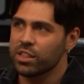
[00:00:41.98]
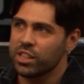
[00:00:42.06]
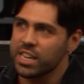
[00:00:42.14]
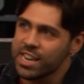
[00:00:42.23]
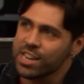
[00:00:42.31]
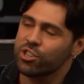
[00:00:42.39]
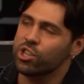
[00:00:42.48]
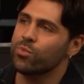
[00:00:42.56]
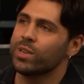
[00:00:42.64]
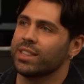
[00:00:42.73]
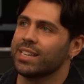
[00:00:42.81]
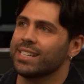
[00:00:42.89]
The issue
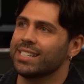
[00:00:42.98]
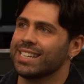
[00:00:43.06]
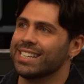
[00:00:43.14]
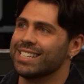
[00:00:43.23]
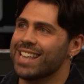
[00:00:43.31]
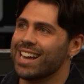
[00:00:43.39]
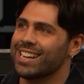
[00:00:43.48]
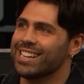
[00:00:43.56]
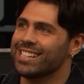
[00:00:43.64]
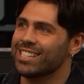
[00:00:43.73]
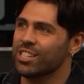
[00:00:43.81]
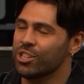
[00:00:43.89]
with this is that
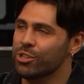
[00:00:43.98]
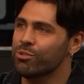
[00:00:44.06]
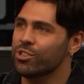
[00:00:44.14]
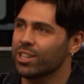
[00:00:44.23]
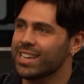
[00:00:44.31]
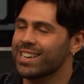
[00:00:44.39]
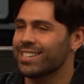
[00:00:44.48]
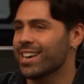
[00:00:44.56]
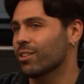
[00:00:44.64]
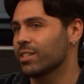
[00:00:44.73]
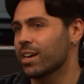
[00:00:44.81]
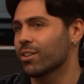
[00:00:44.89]
it's usually a
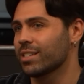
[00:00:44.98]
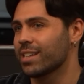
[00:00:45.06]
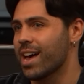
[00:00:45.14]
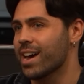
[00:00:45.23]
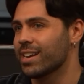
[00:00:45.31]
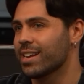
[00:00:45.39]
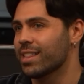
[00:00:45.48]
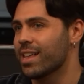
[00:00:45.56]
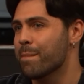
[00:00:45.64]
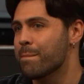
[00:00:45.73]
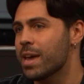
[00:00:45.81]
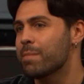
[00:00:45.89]
telltale sign
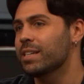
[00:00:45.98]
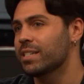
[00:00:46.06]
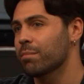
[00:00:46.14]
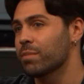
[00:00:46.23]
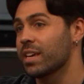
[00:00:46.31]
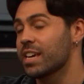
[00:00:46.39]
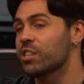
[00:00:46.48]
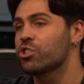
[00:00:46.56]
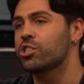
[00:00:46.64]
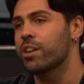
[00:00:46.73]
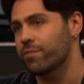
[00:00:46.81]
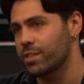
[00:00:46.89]
that maybe something is
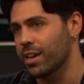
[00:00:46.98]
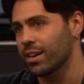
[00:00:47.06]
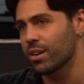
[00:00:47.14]
shifting